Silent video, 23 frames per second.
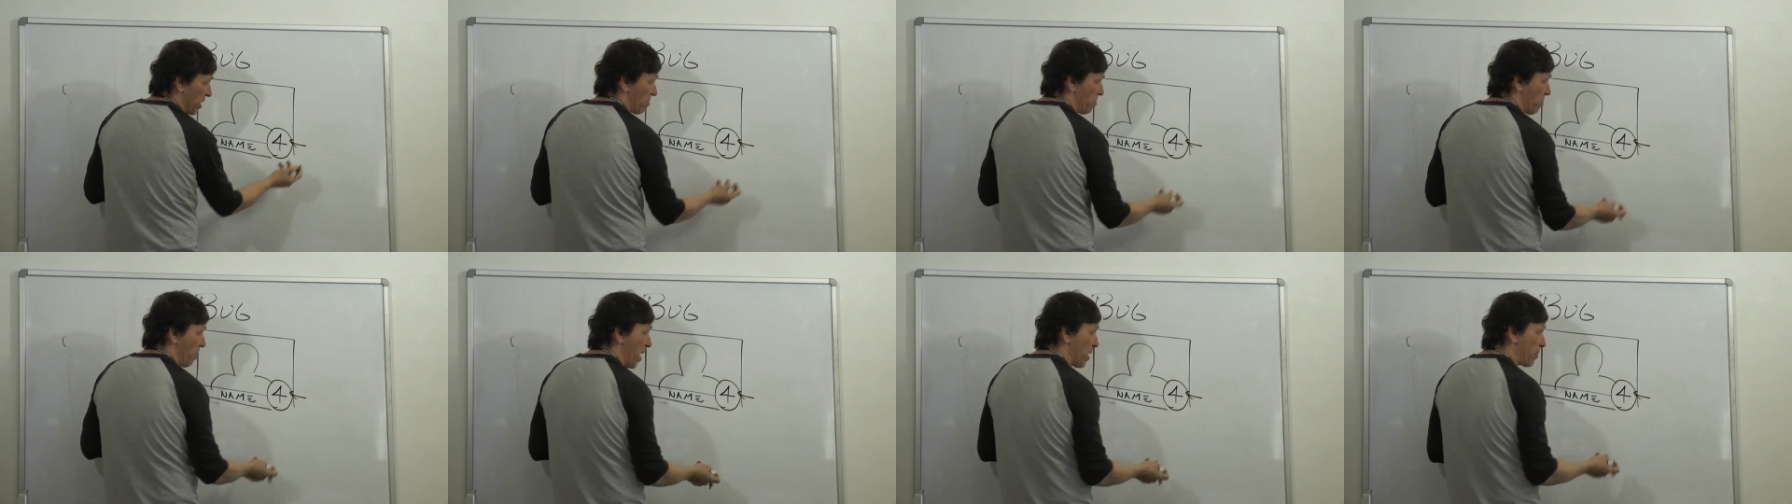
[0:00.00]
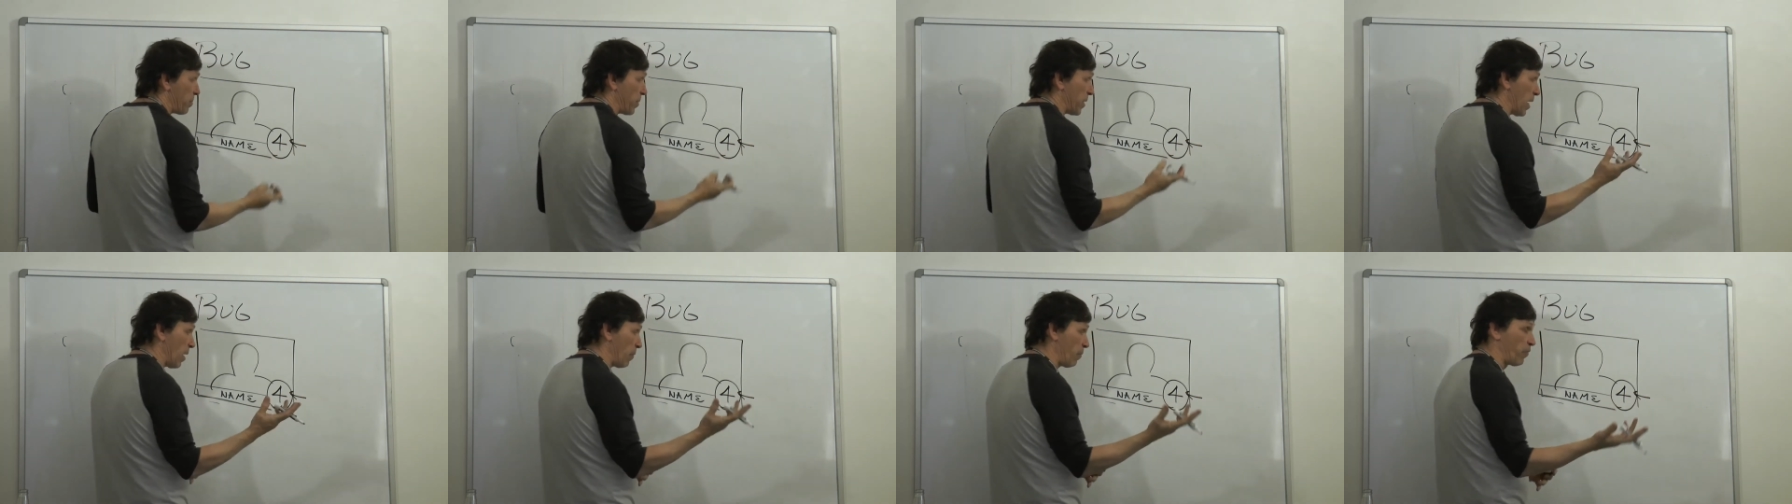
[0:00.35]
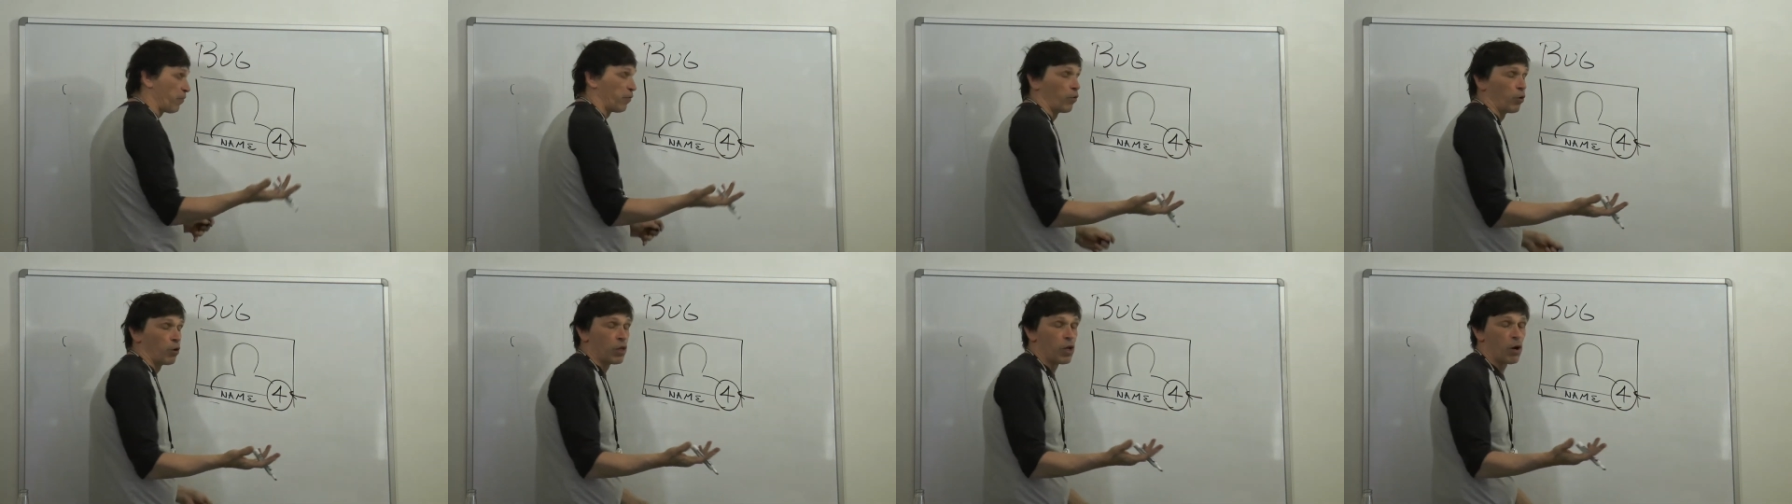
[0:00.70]
It might be up
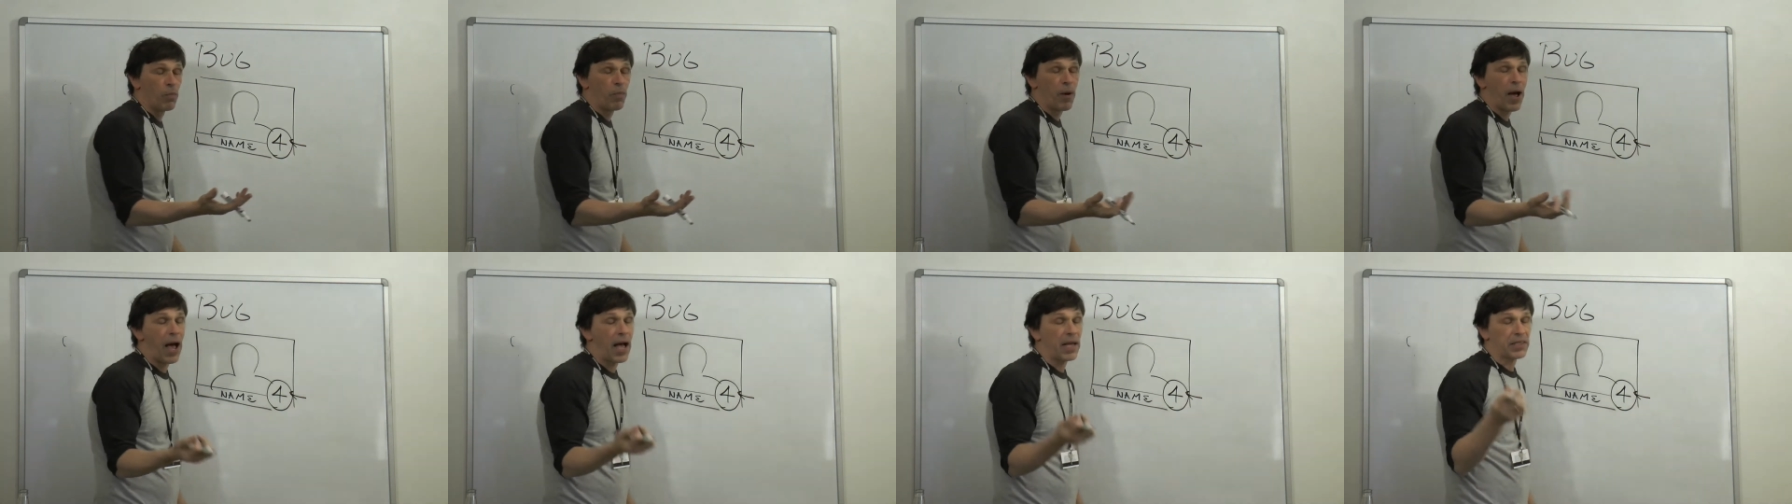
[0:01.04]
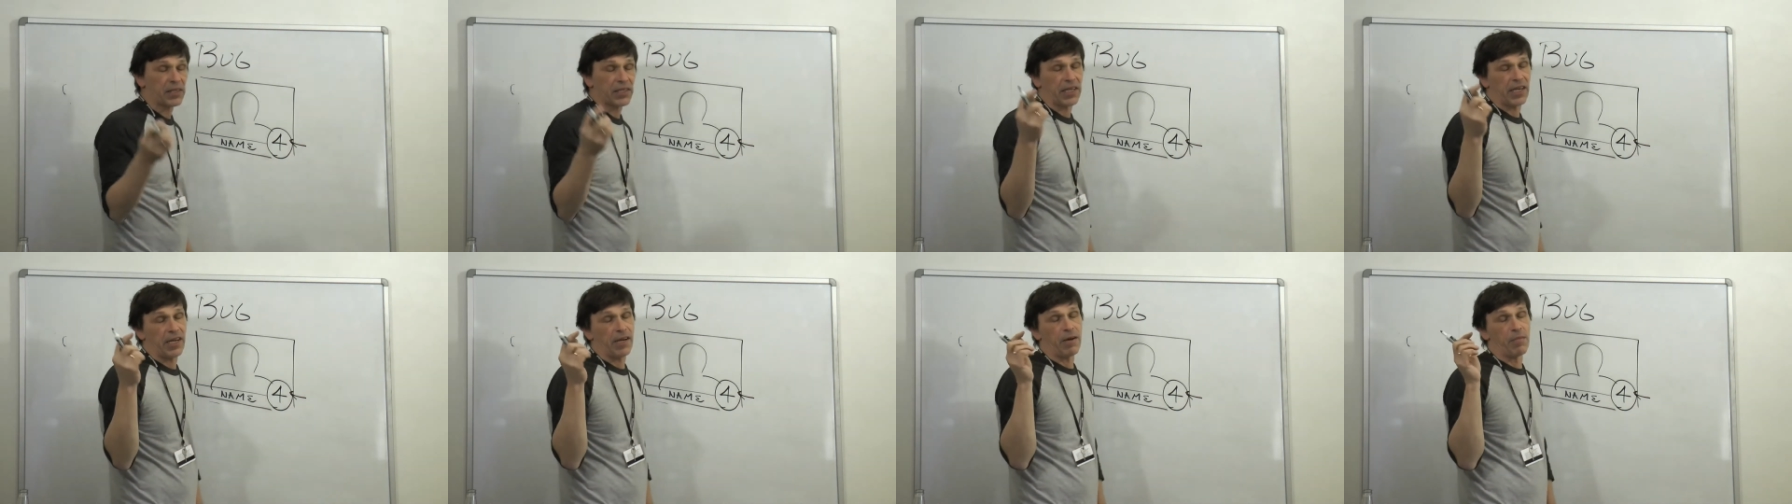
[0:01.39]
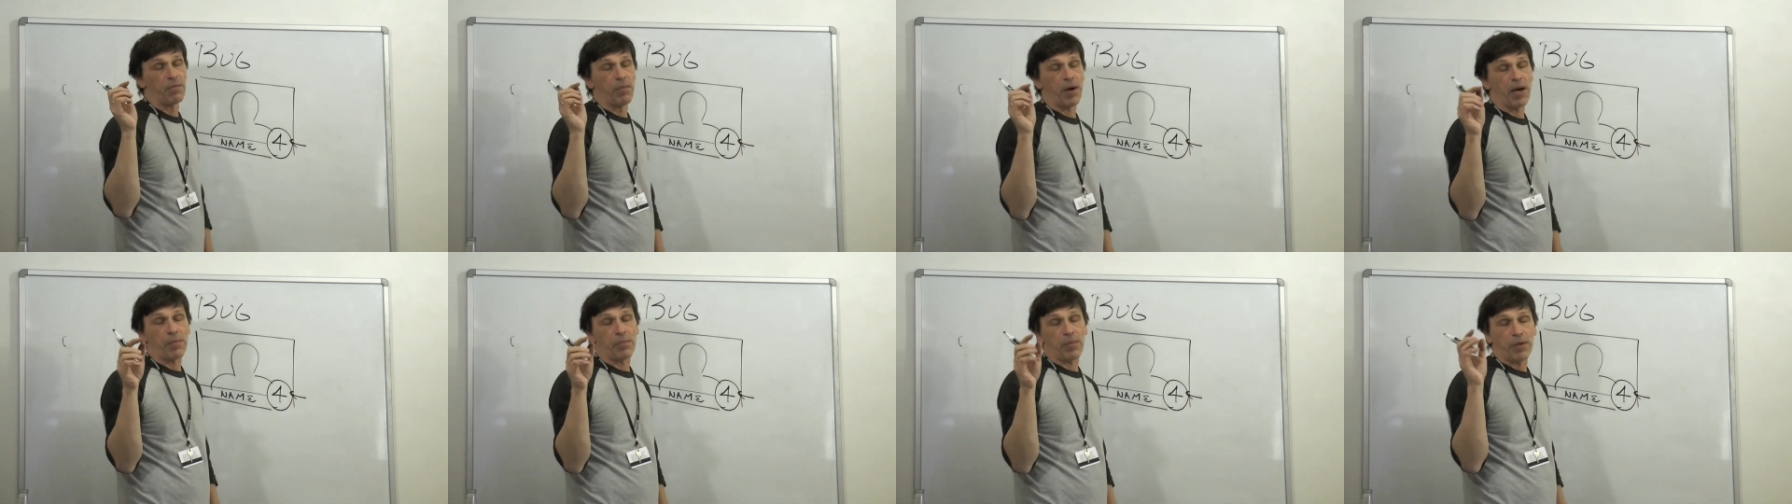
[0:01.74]
full opacity,
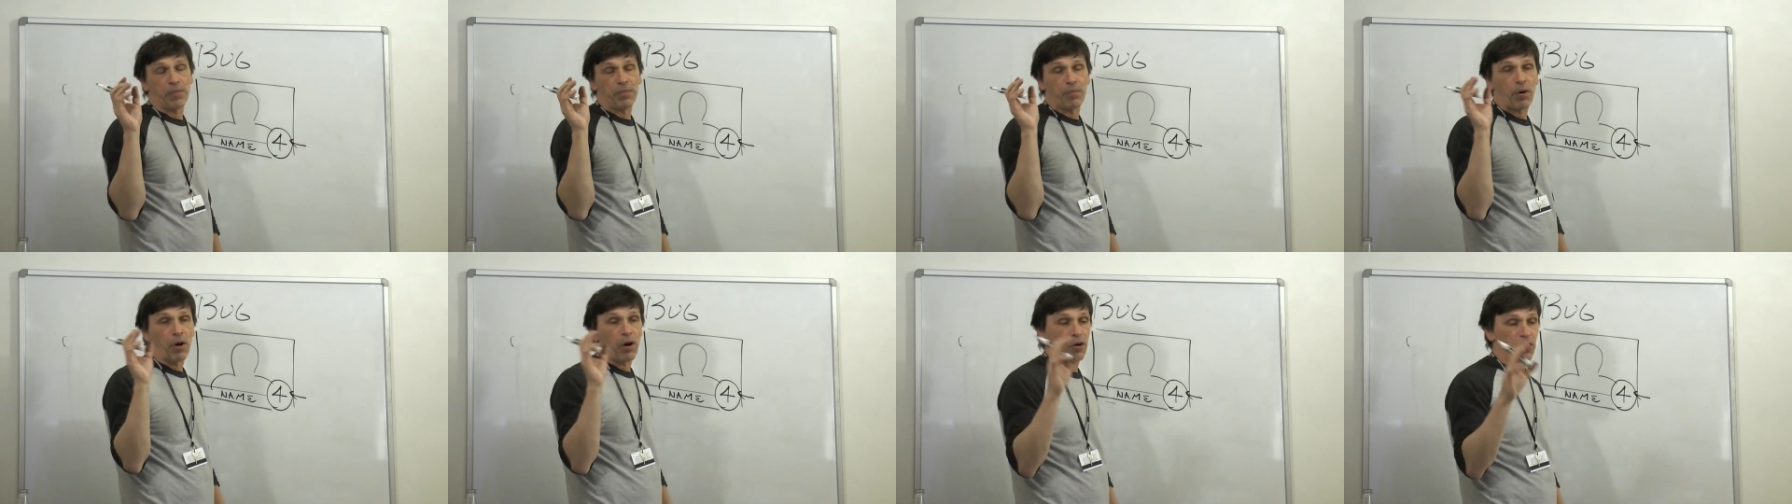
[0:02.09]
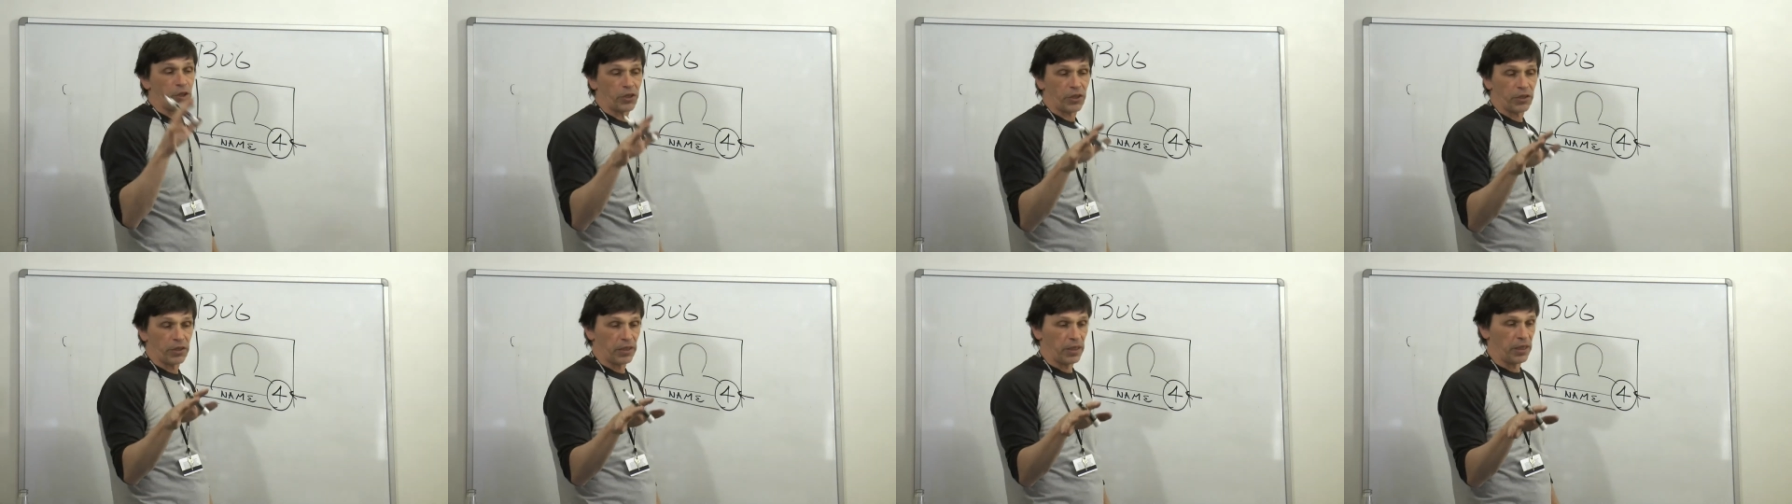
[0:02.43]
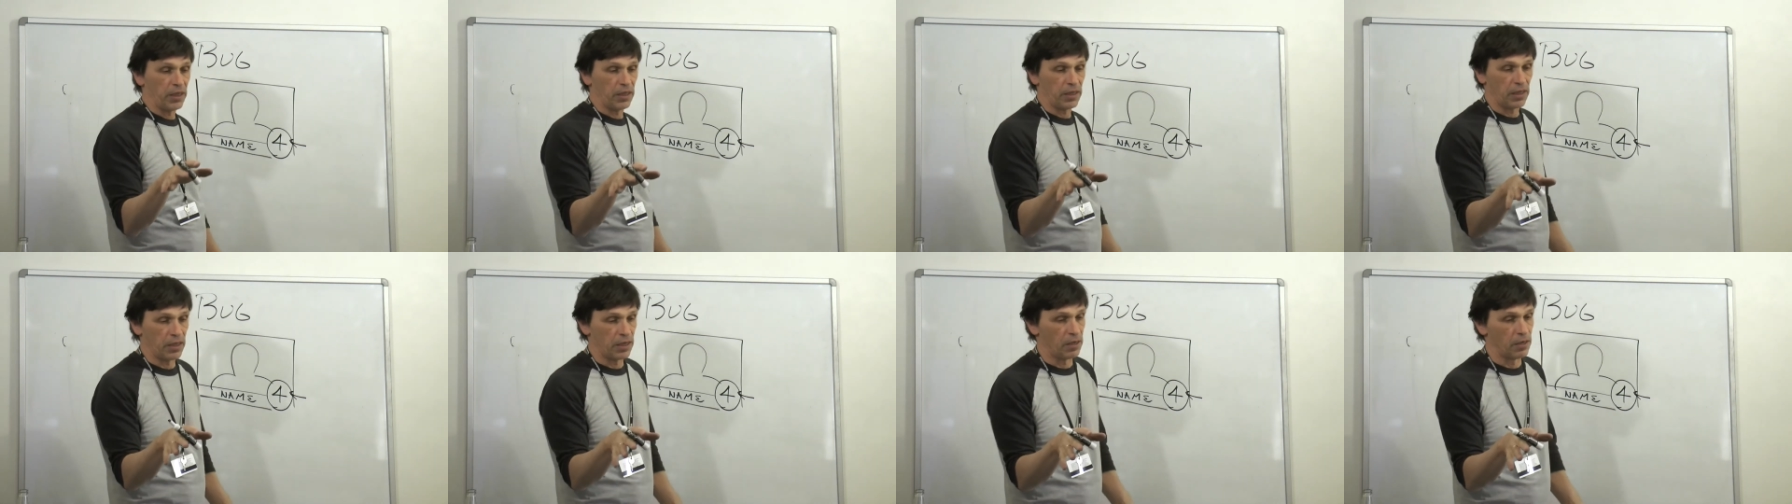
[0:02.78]
it might be
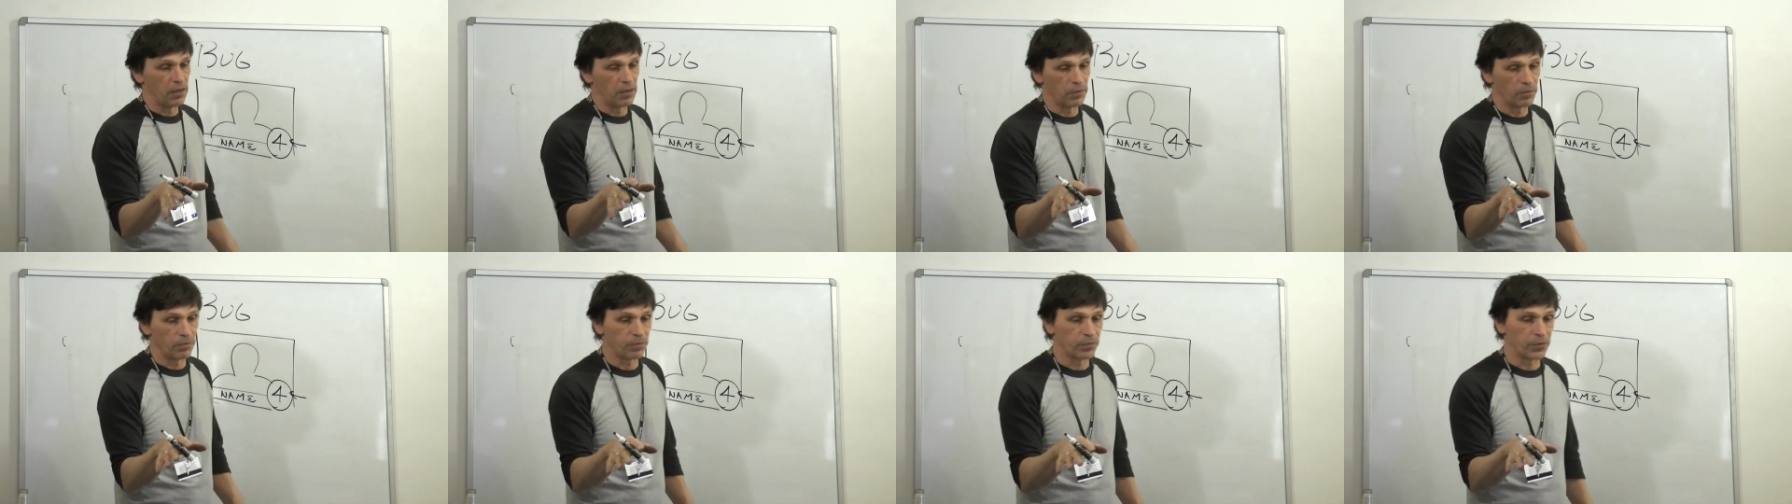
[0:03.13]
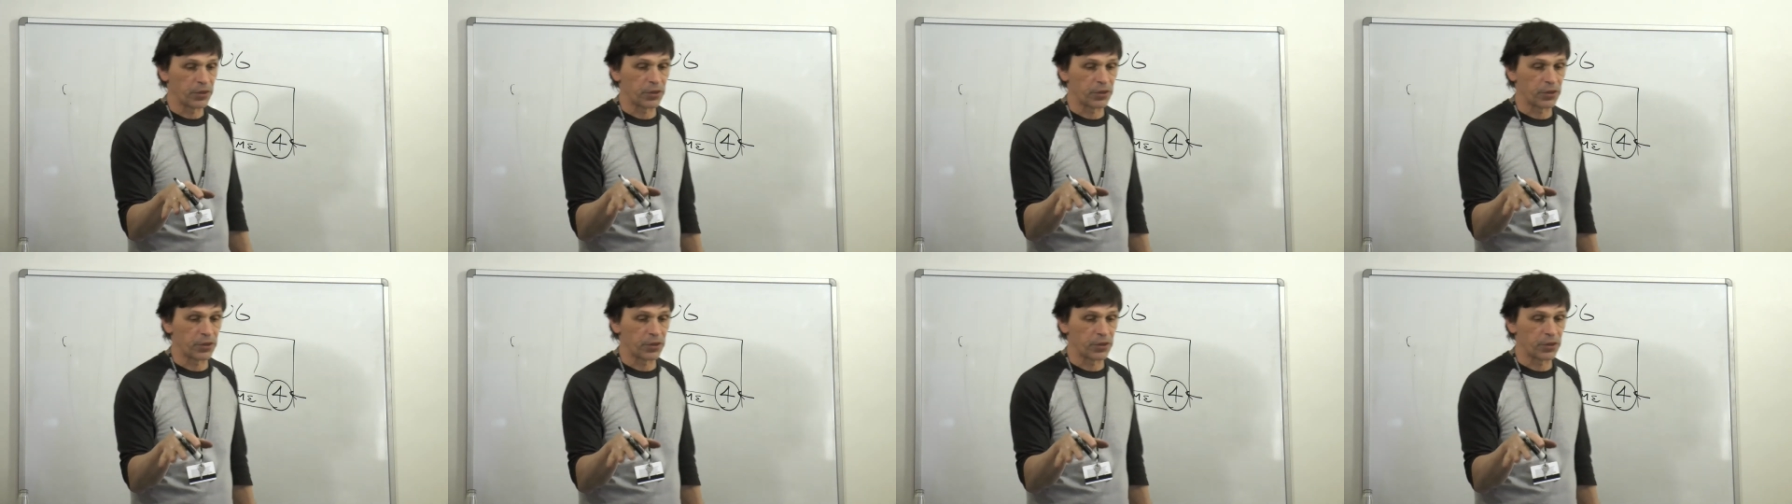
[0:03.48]
partially, you know,